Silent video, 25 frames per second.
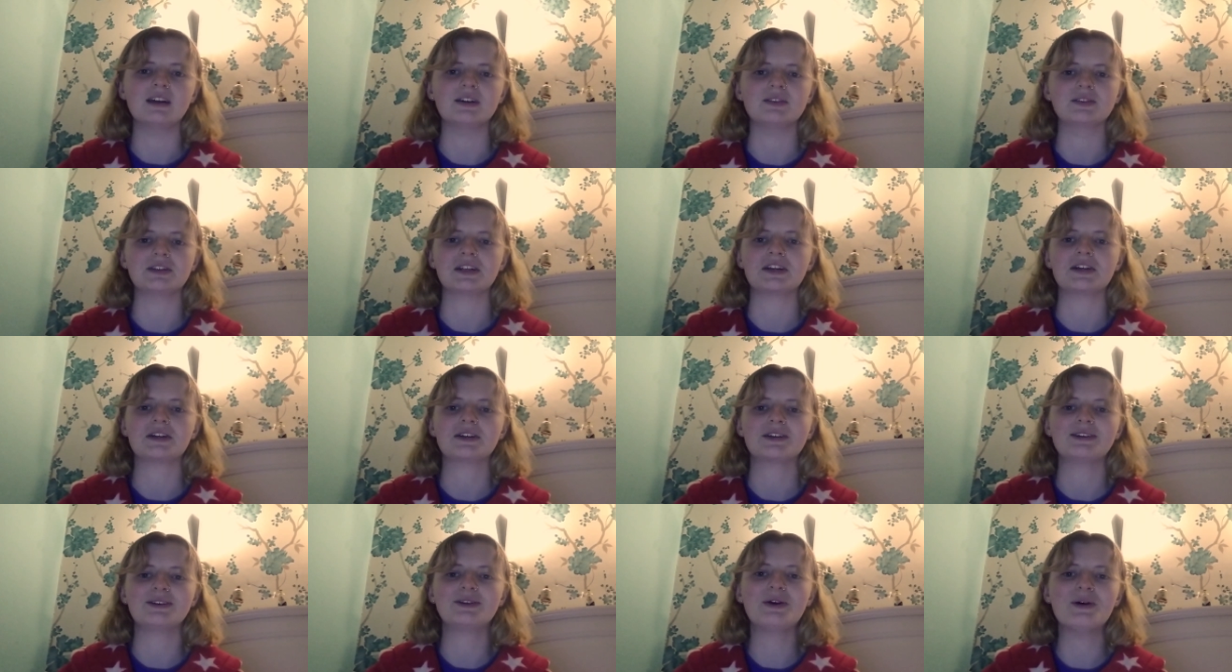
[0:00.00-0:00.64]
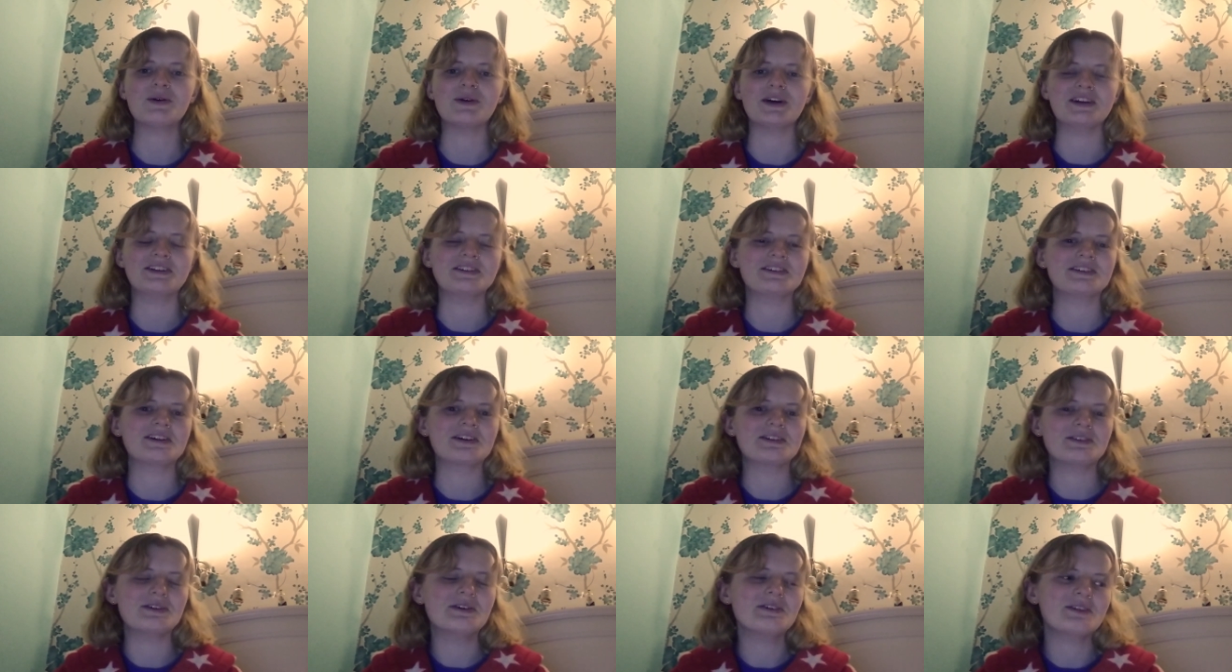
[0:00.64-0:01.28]
And I was like, no, I
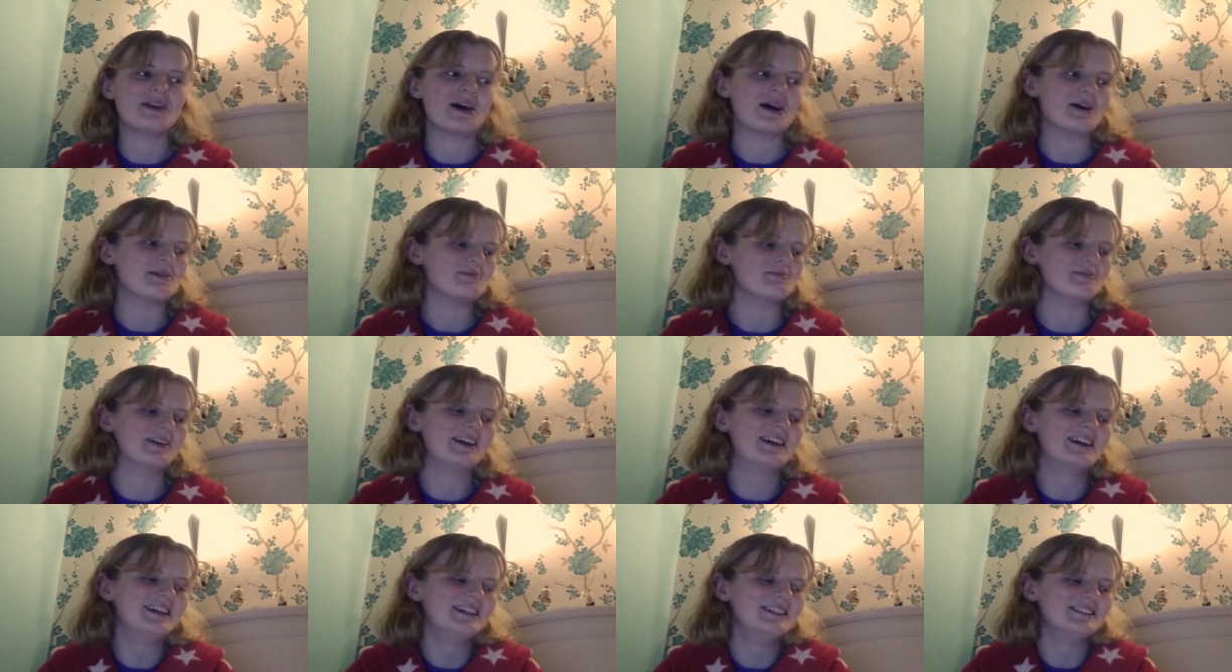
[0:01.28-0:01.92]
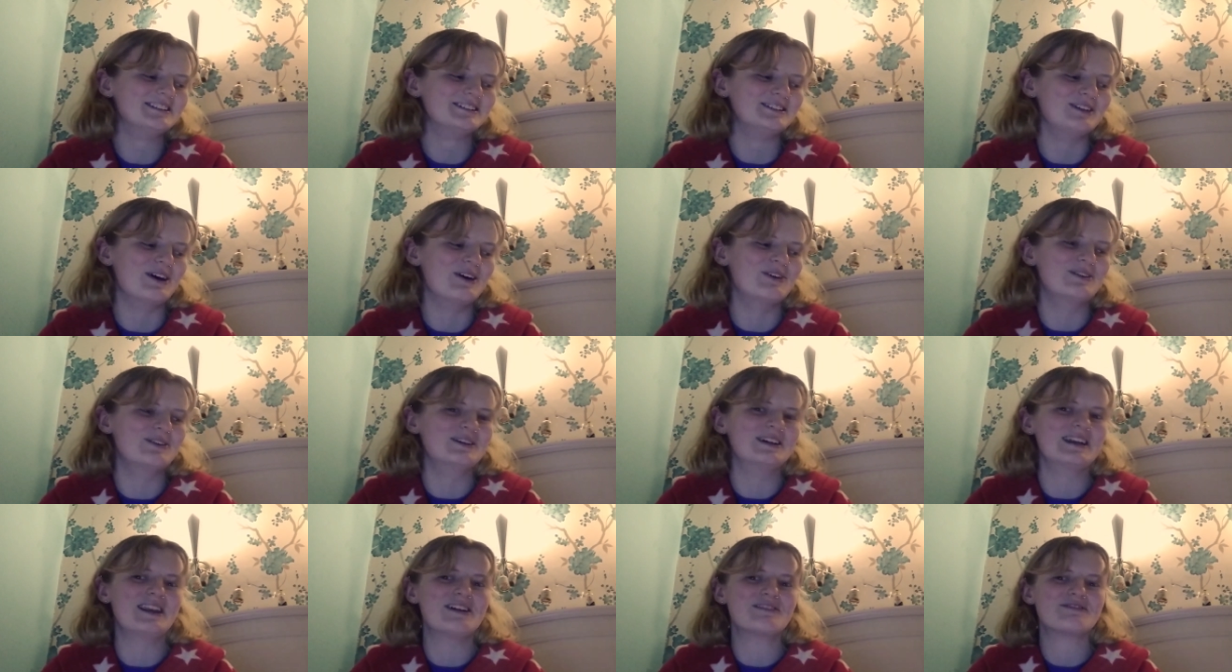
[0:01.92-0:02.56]
did not know that, because
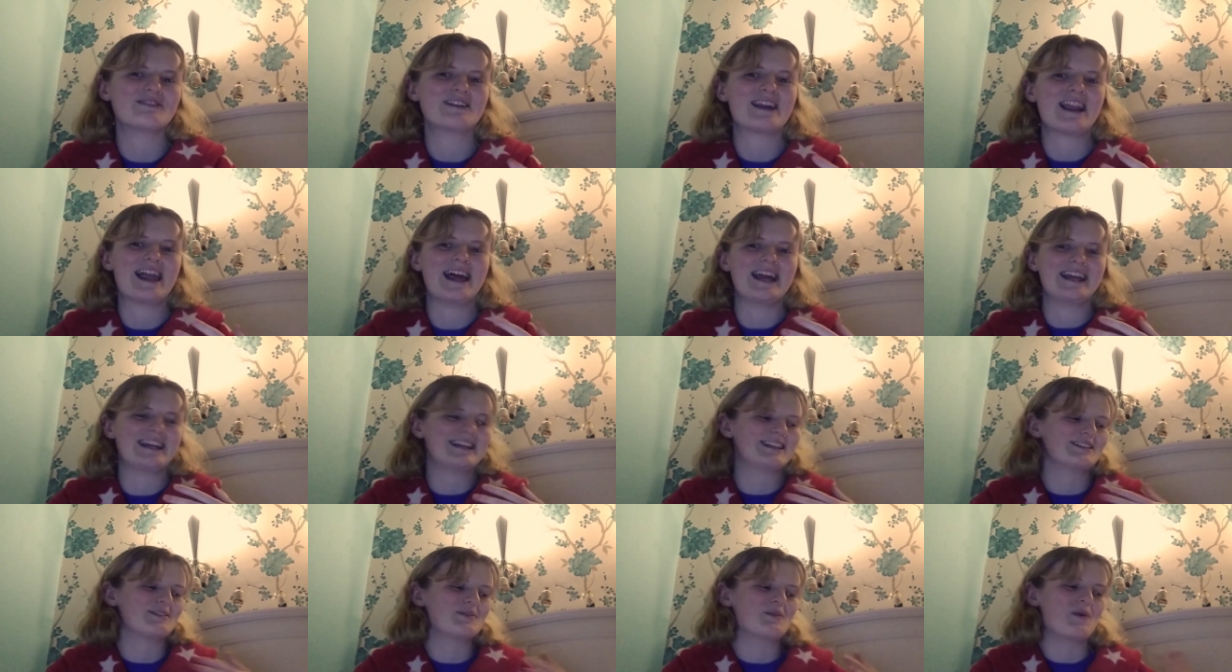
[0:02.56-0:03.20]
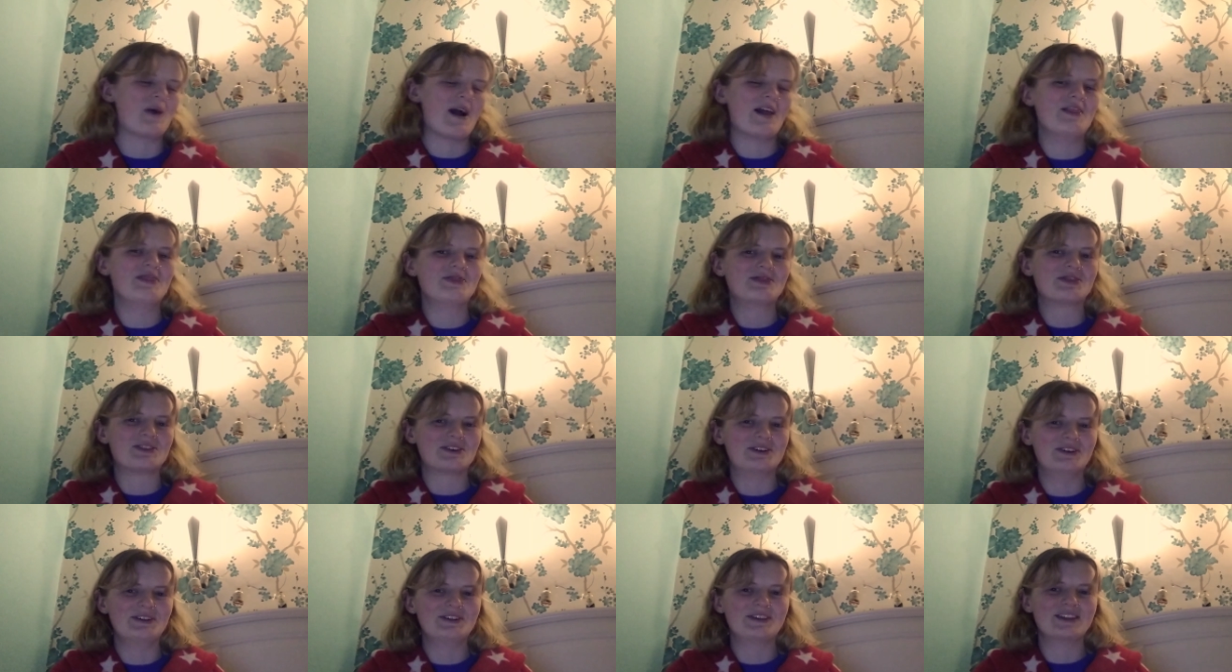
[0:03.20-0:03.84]
no one ever like went
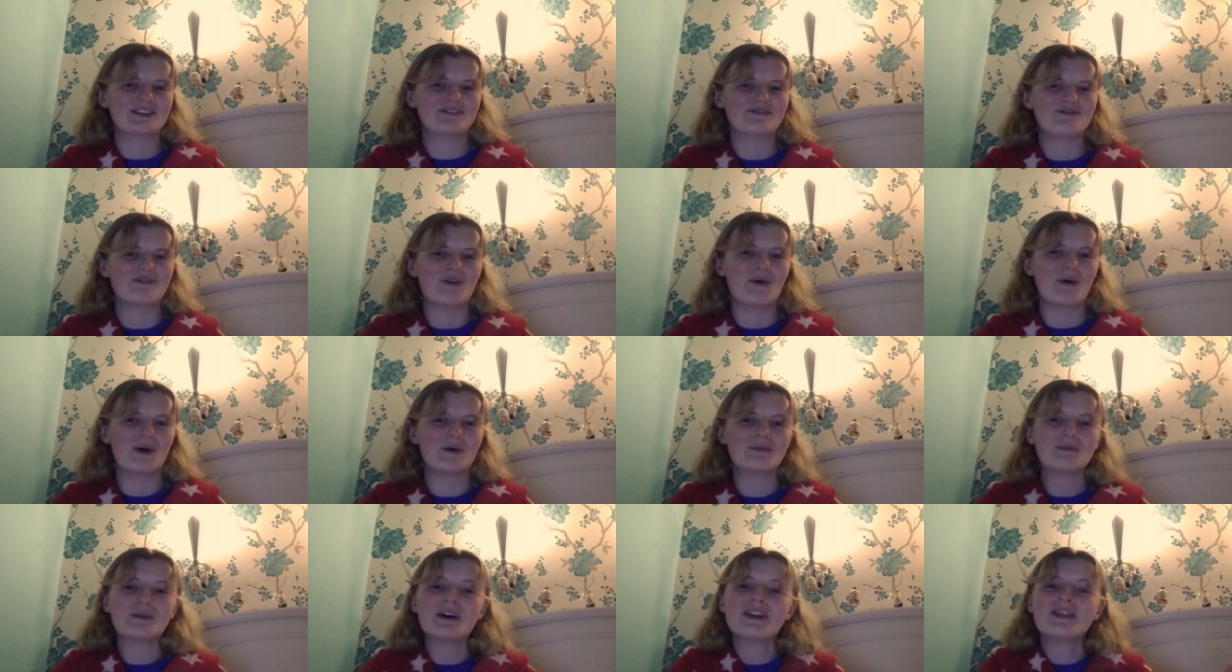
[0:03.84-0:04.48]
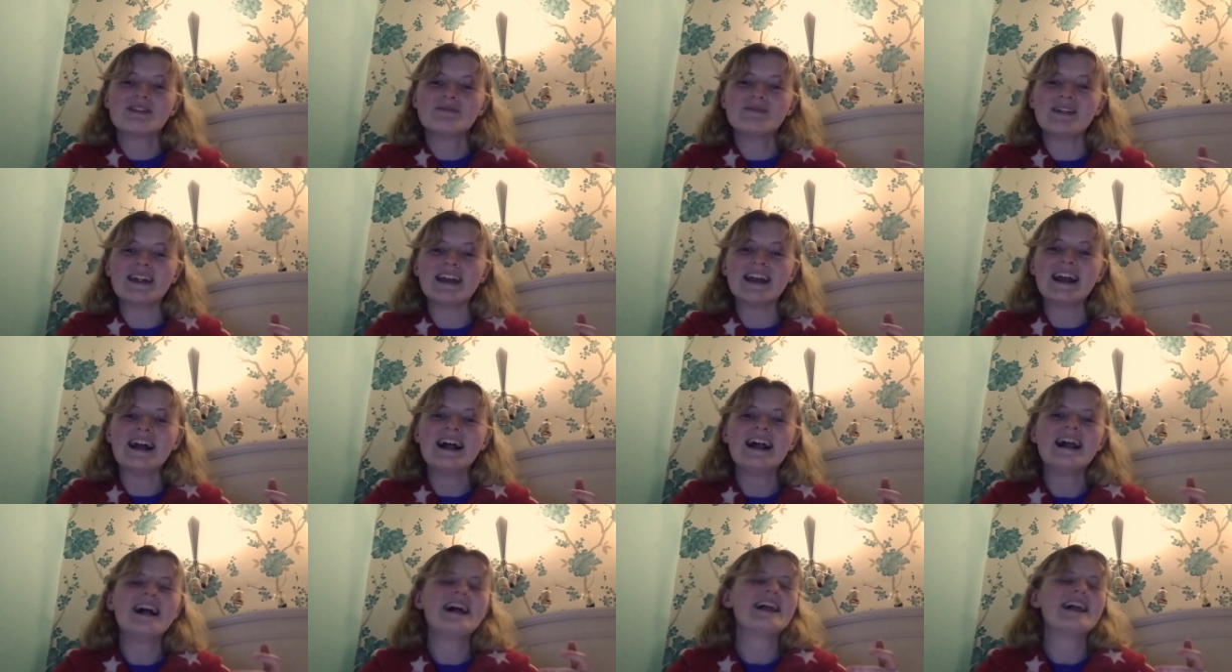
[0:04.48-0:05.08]
through the form with me.